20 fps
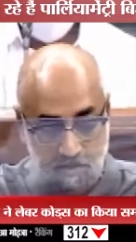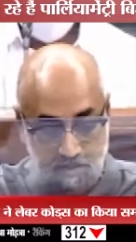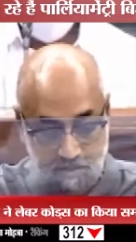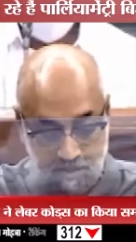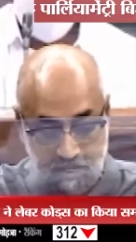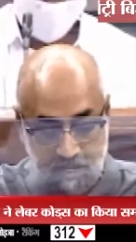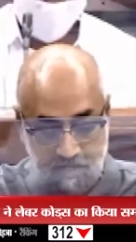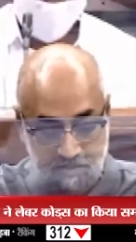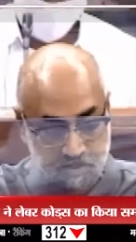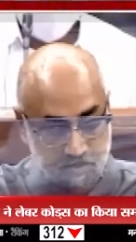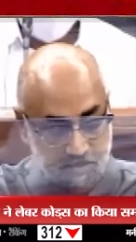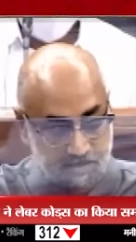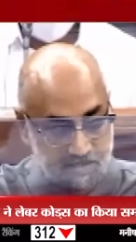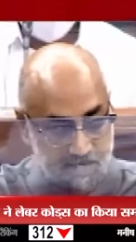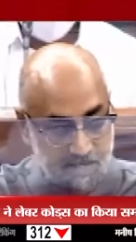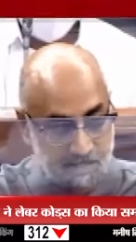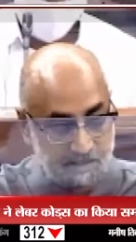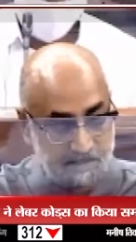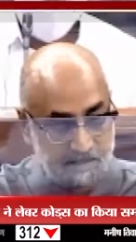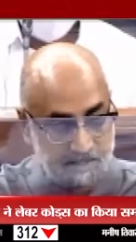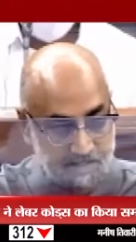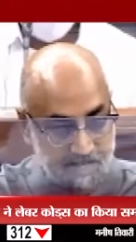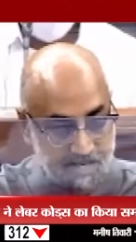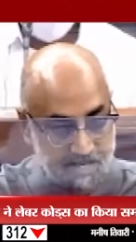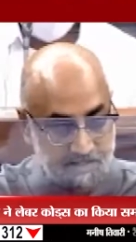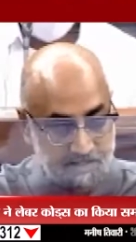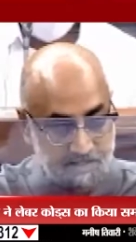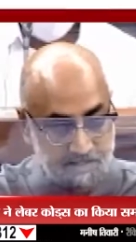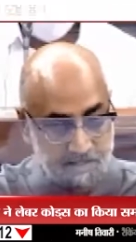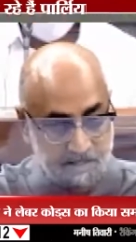so as to settle the
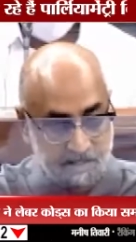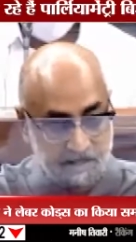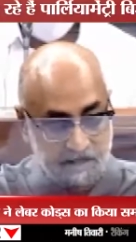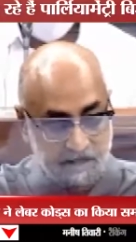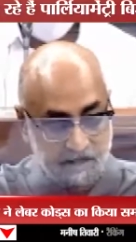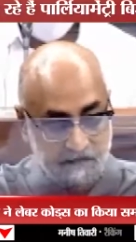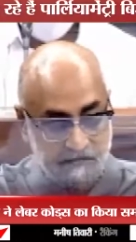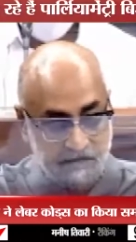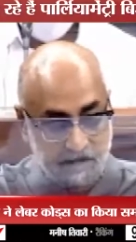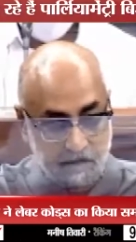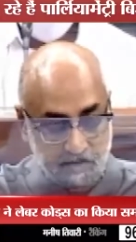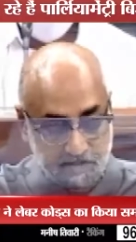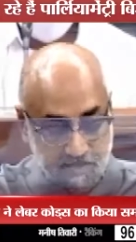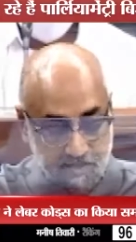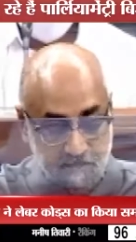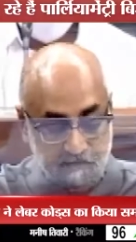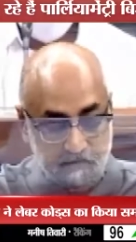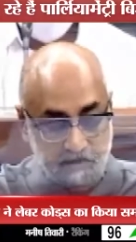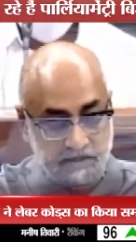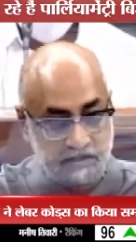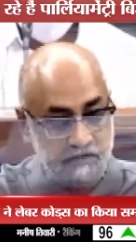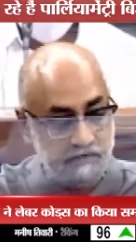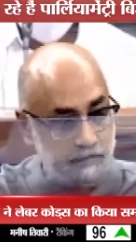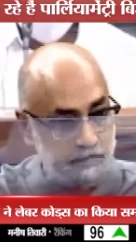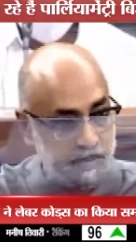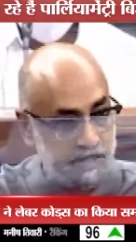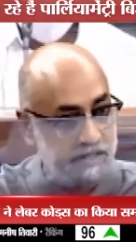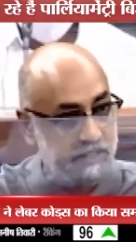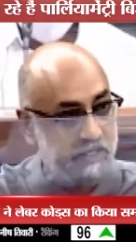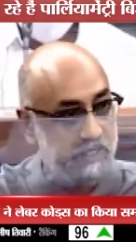case if there was difference of
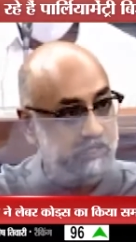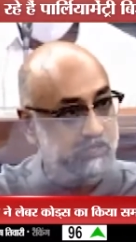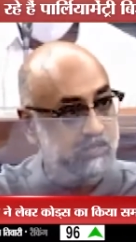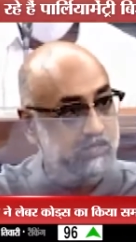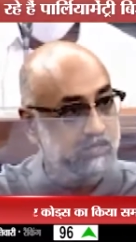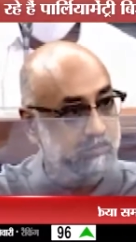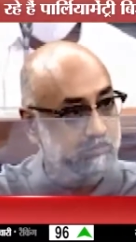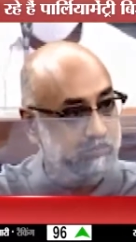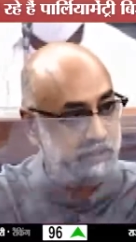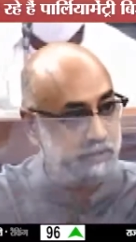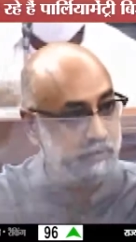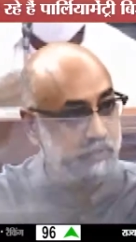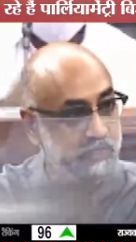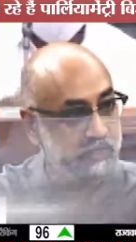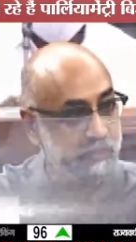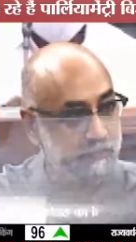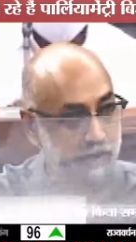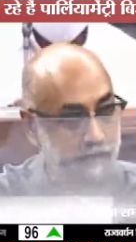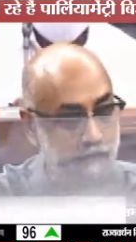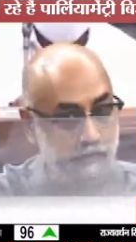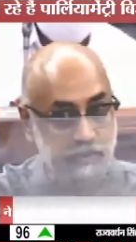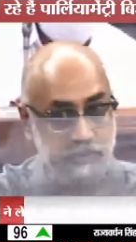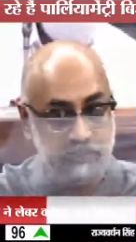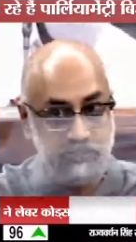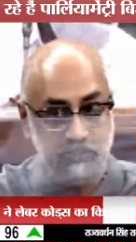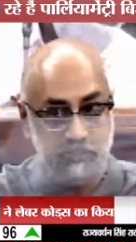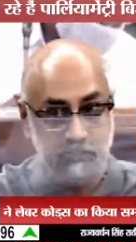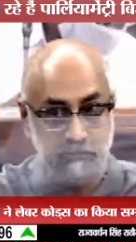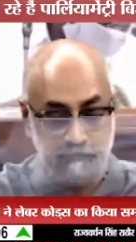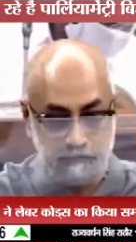opinion between the
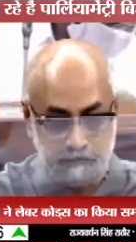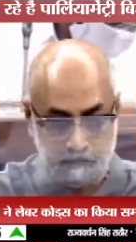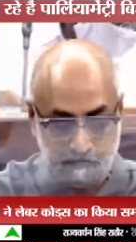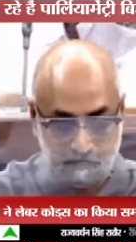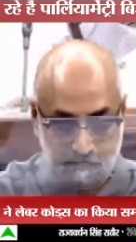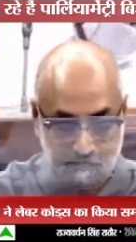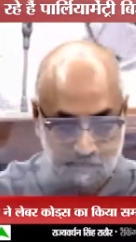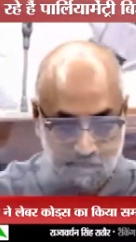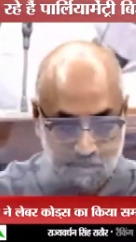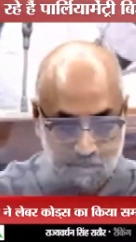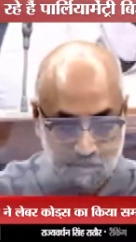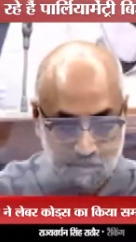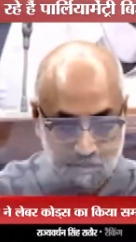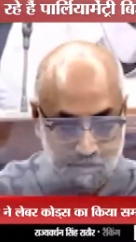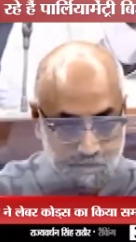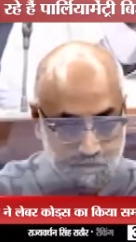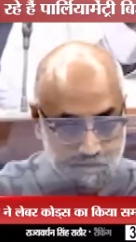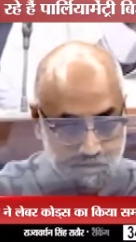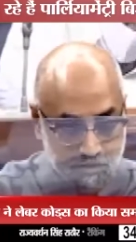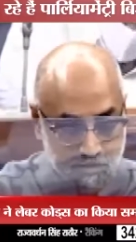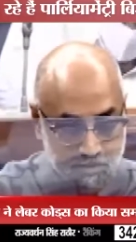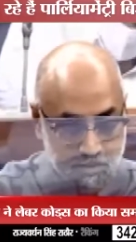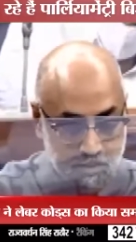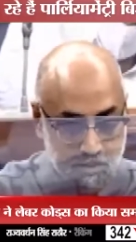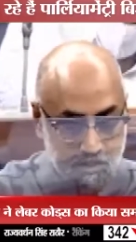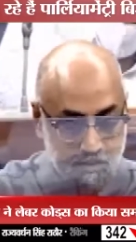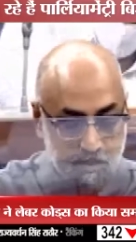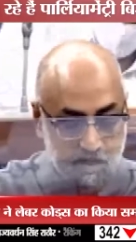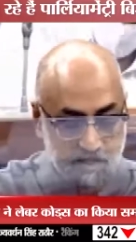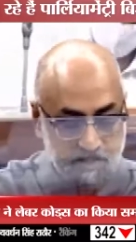members, sir.
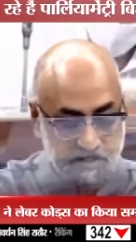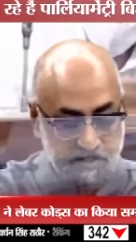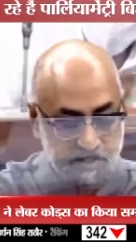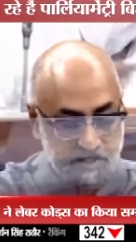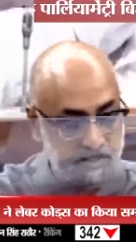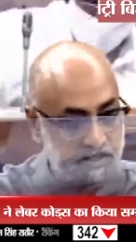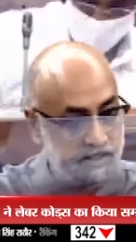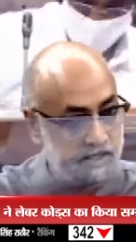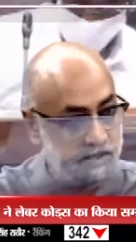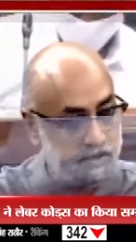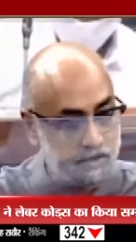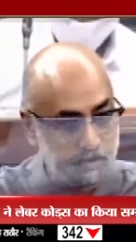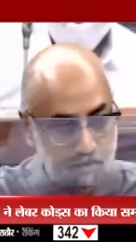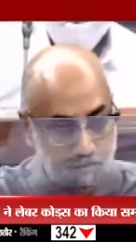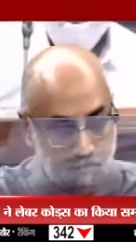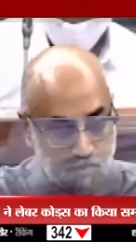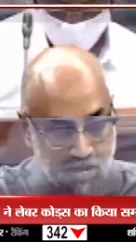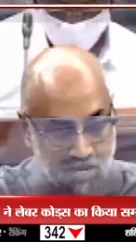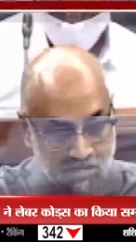Sir, Clause 62,